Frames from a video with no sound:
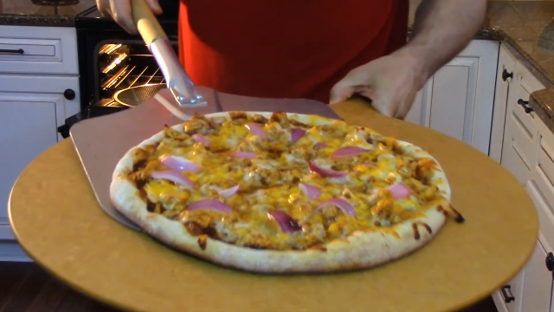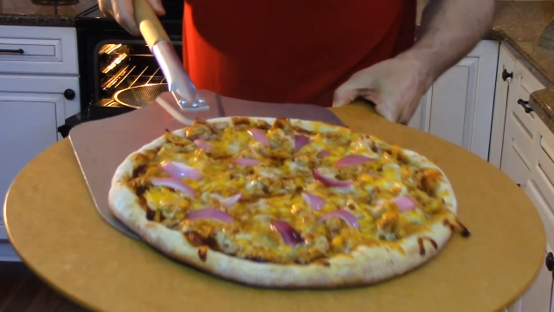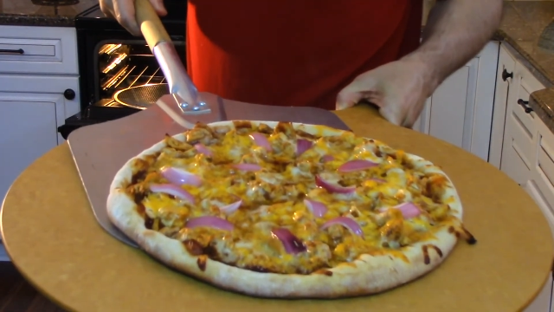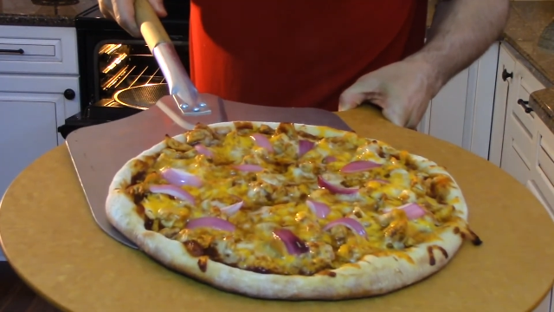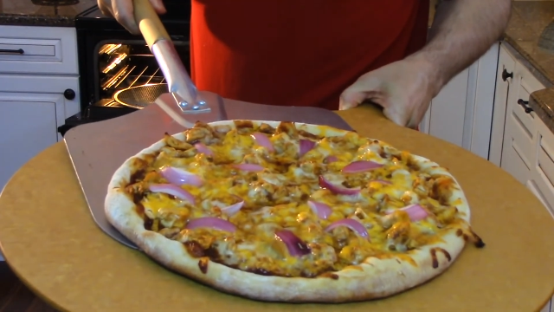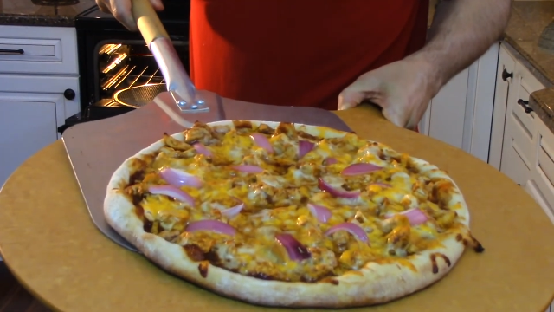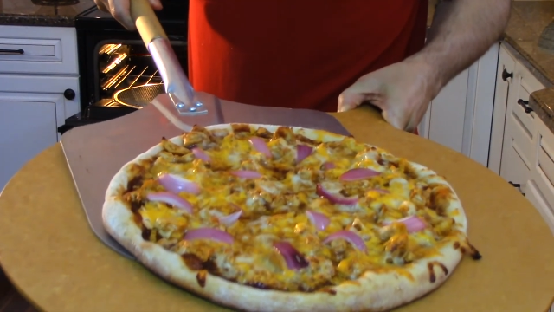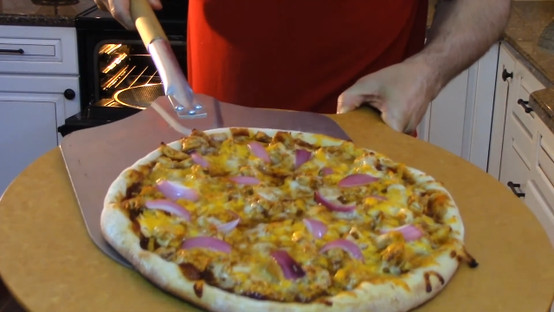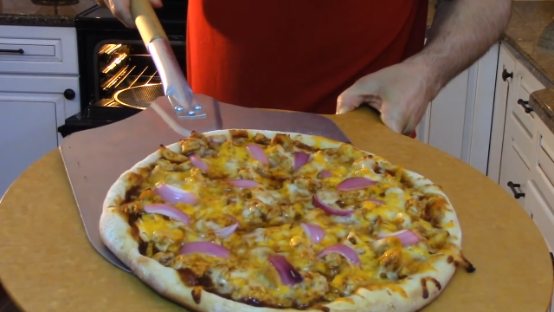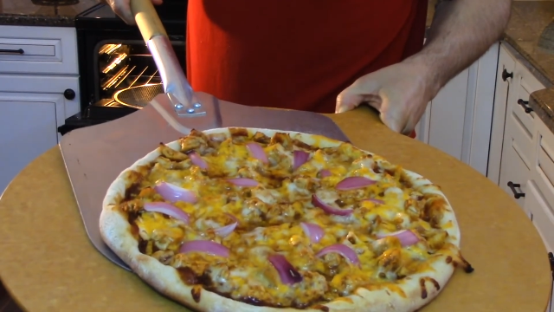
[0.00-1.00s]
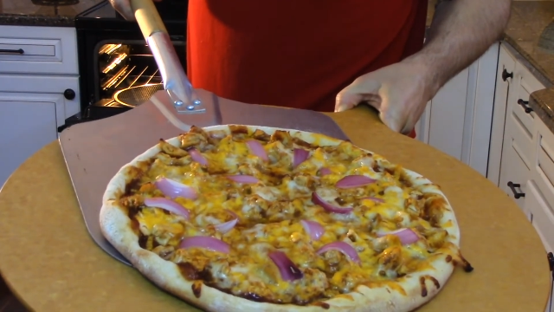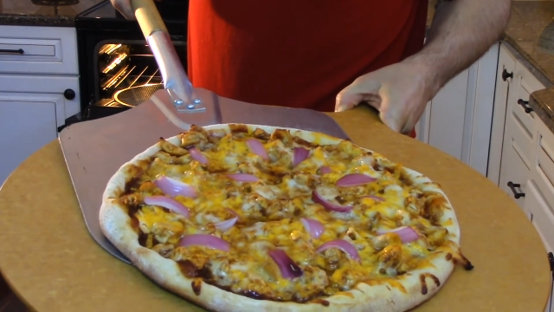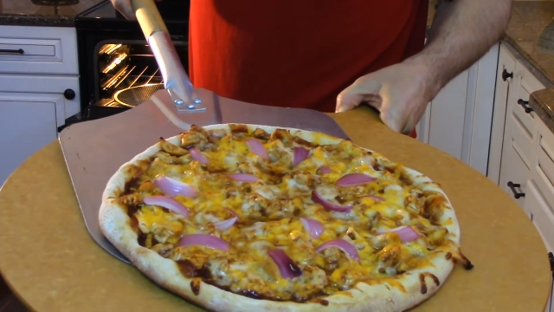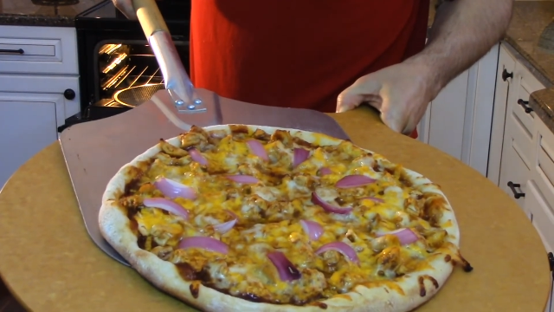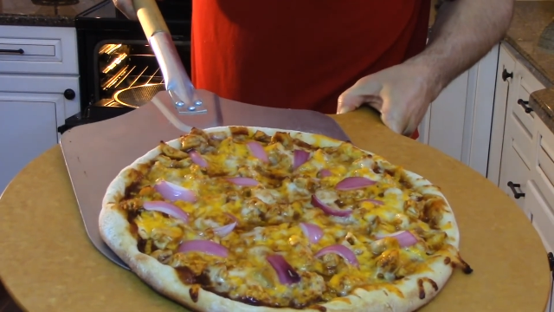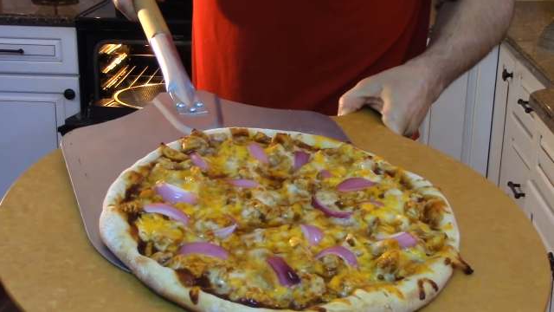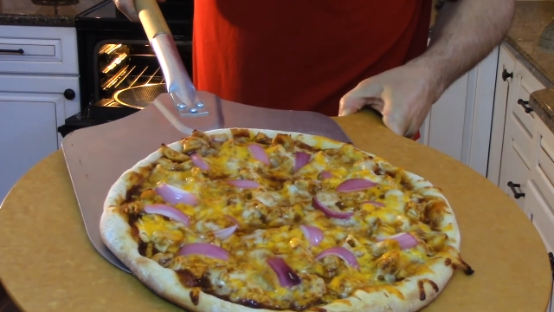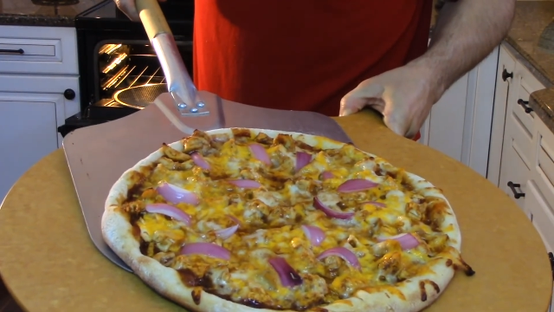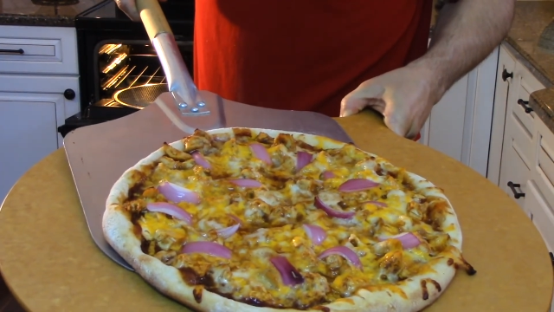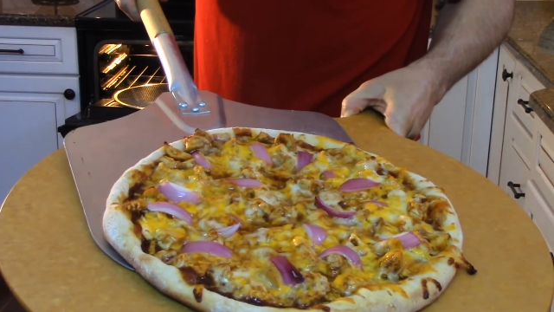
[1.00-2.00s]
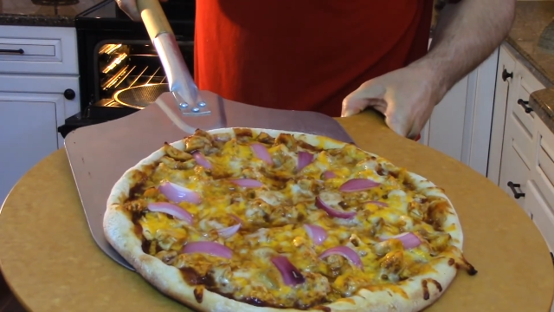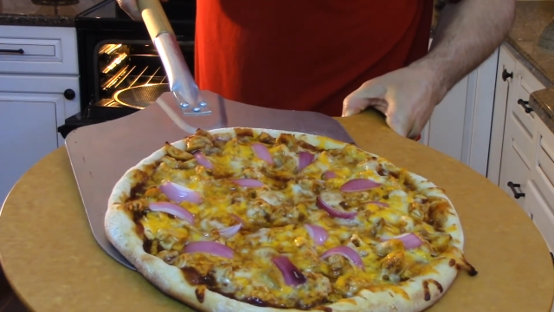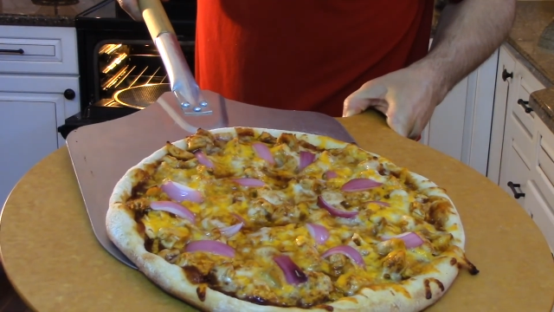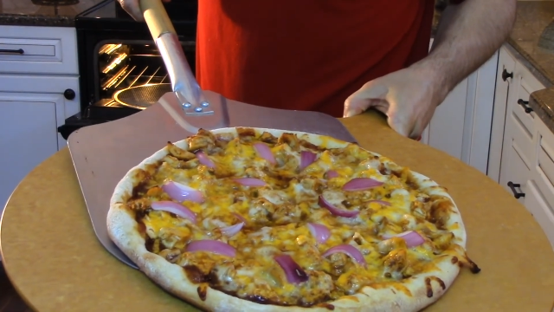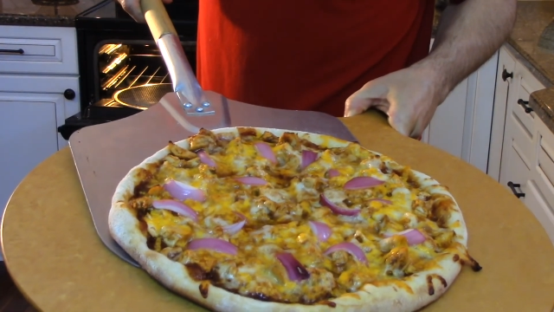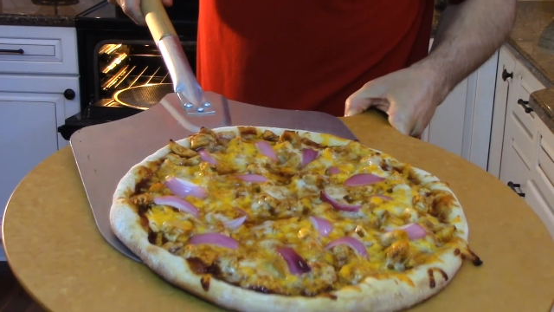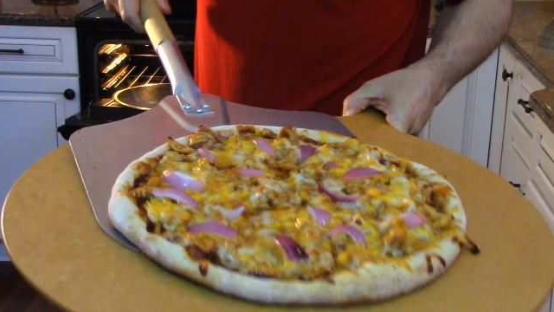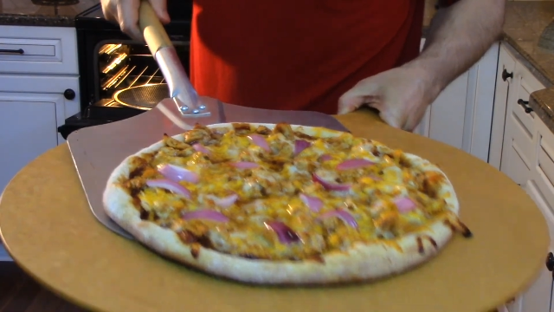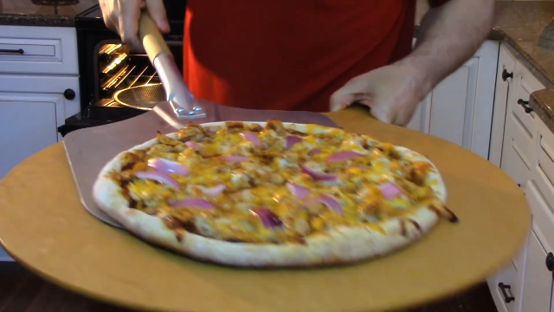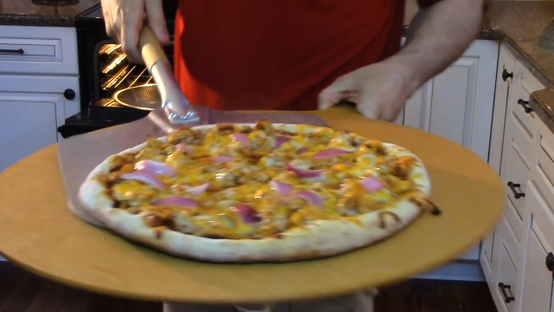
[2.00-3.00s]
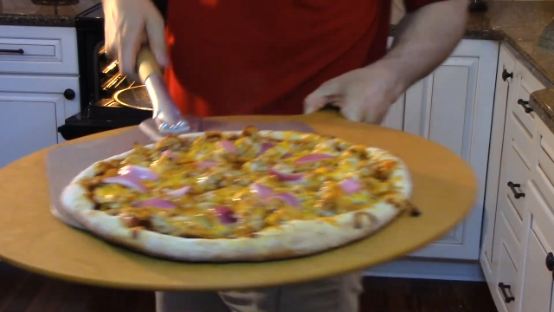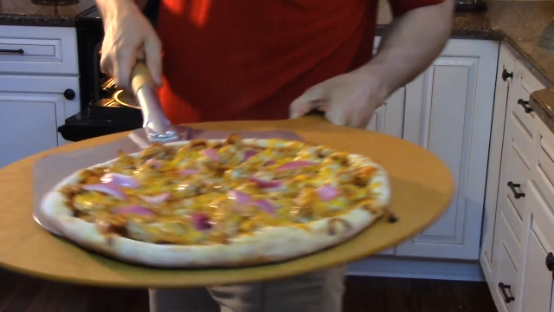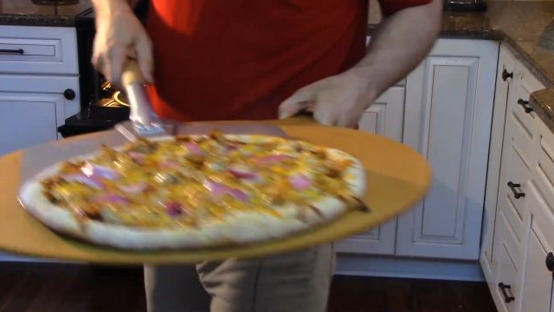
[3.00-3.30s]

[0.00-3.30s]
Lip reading: No face is visible, so there are no lips to read.